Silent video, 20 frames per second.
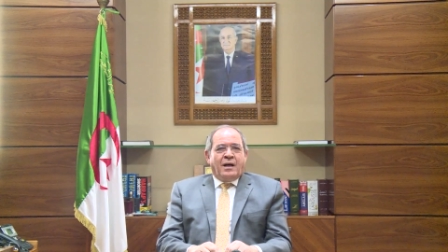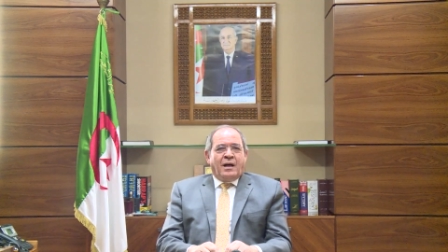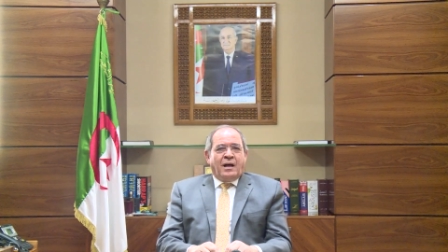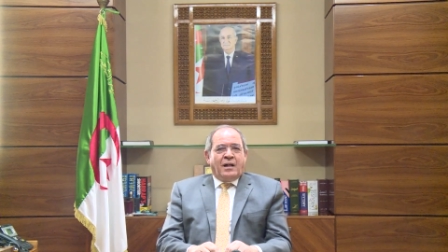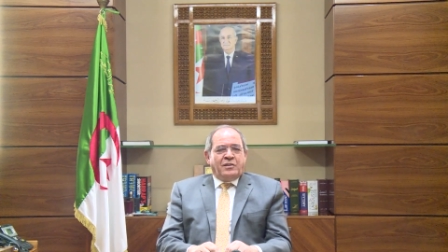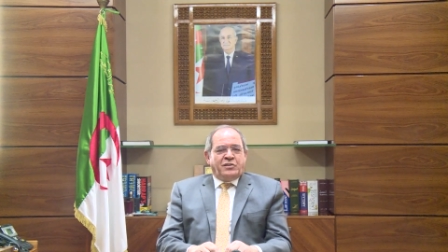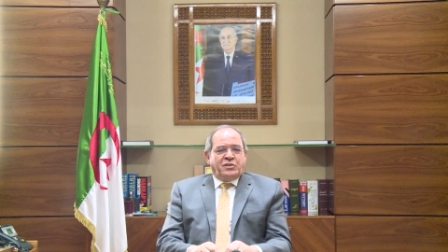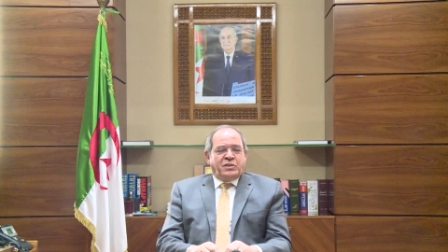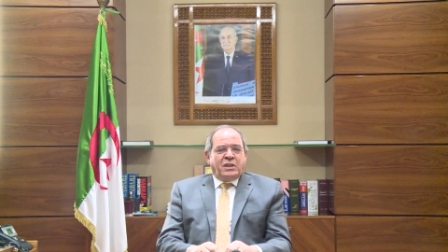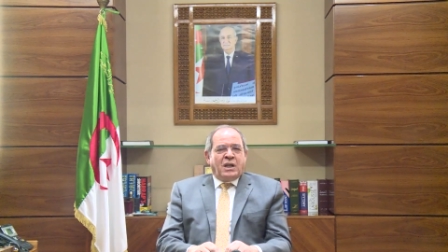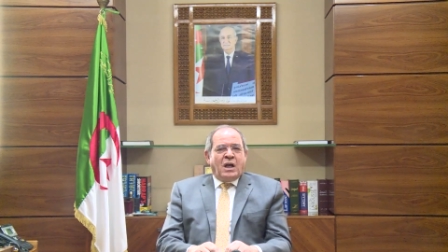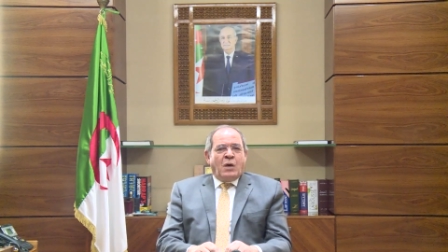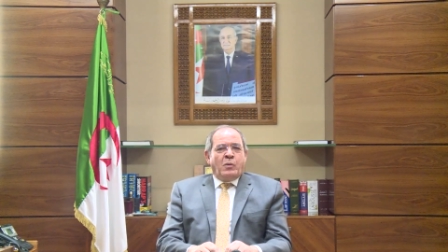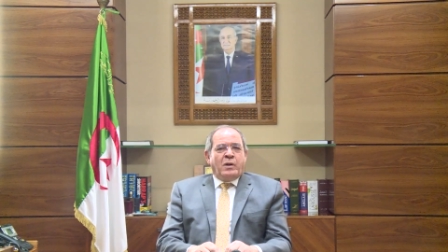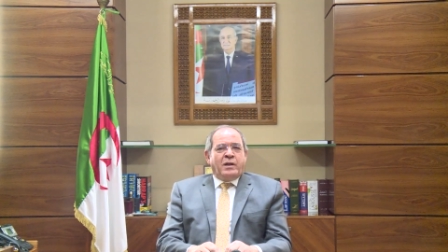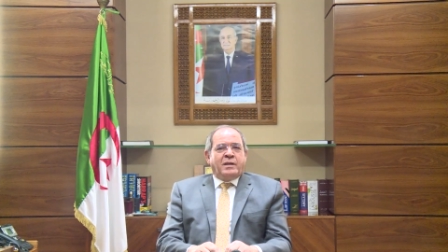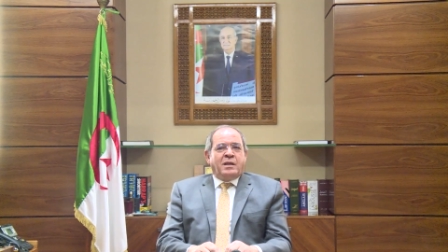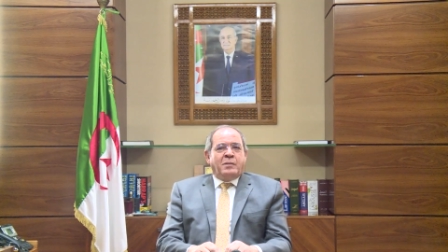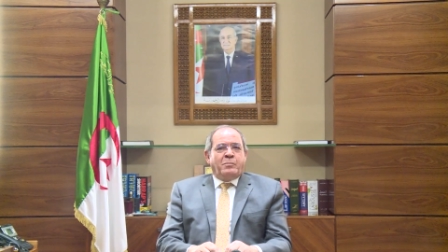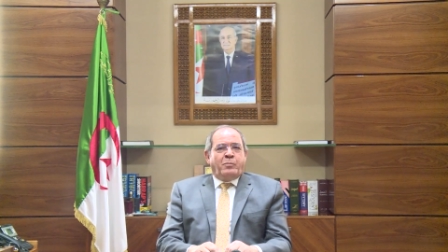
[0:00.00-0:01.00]
Algeria
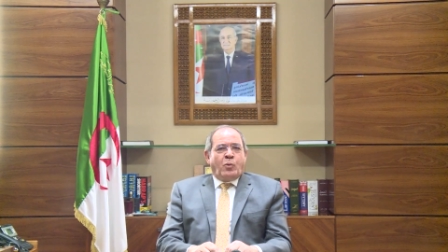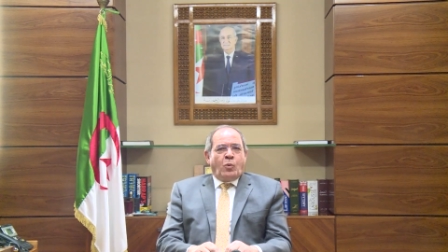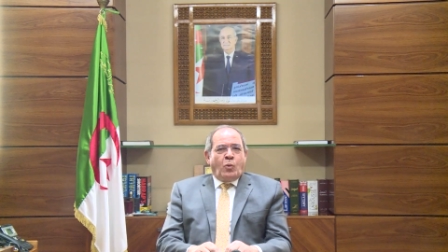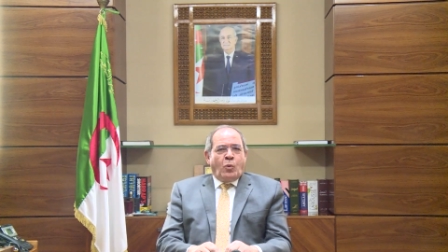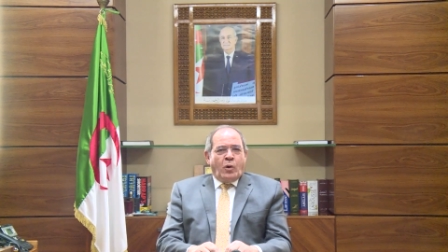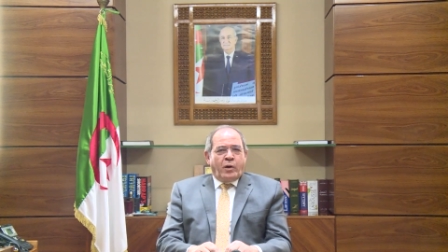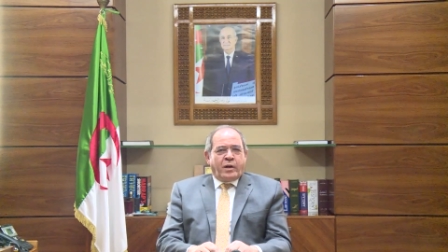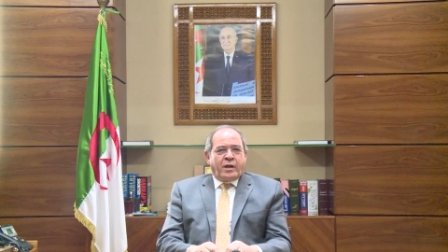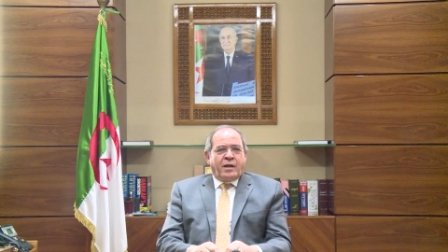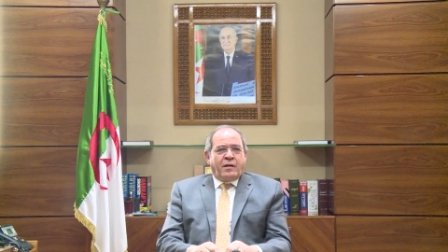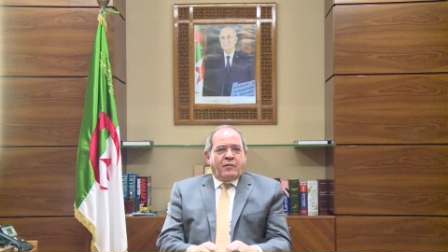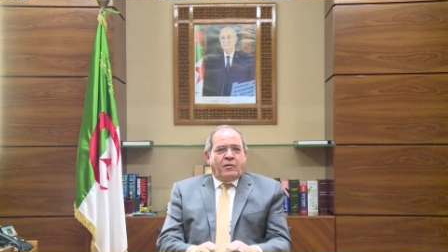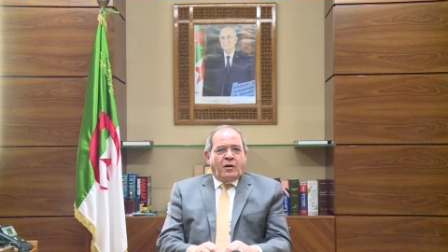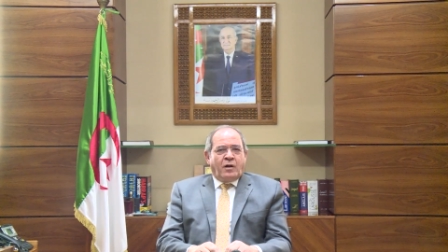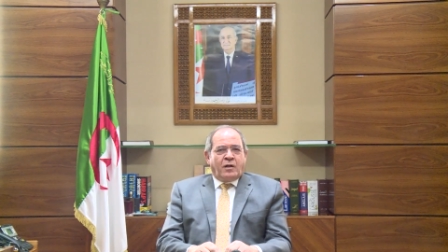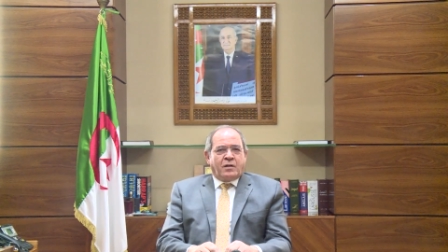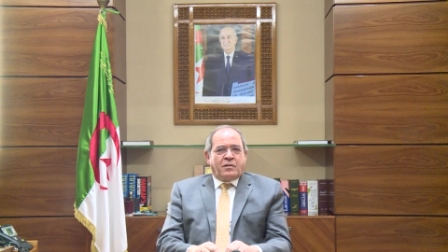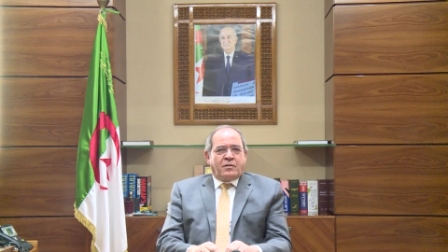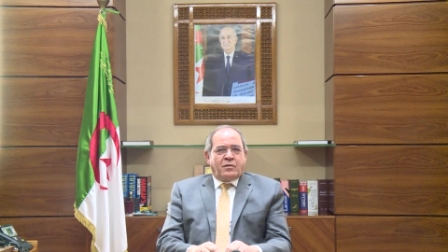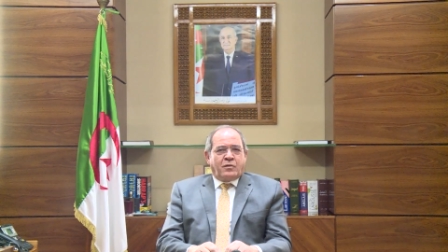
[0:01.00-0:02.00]
will keep working
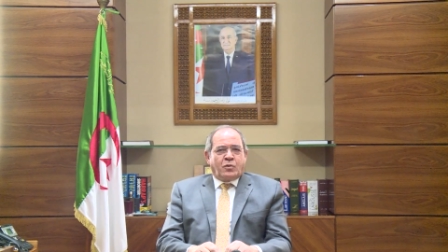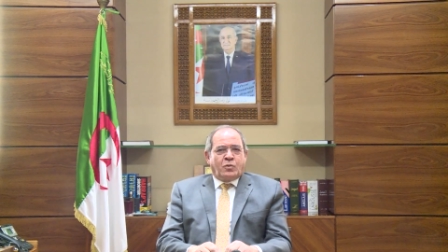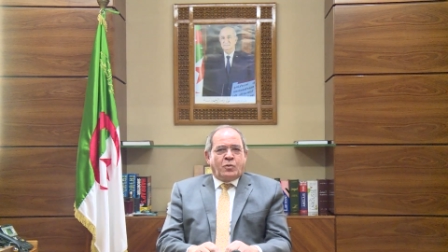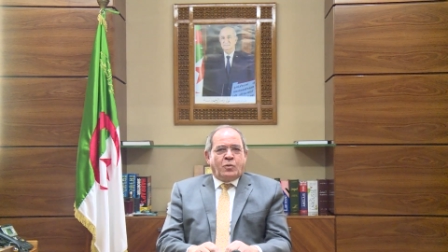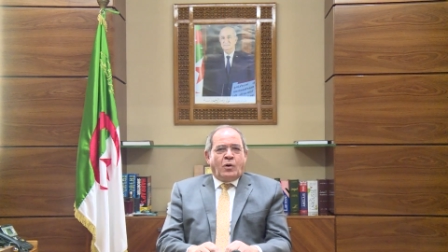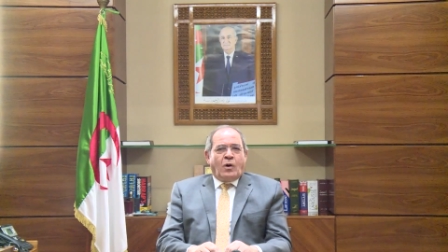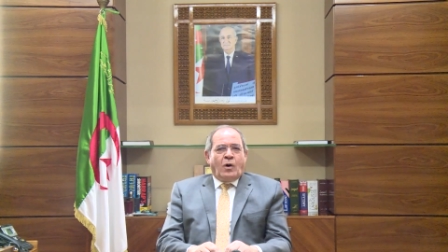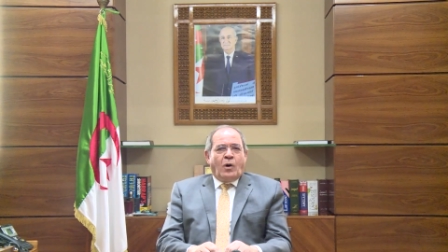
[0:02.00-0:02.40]
hard through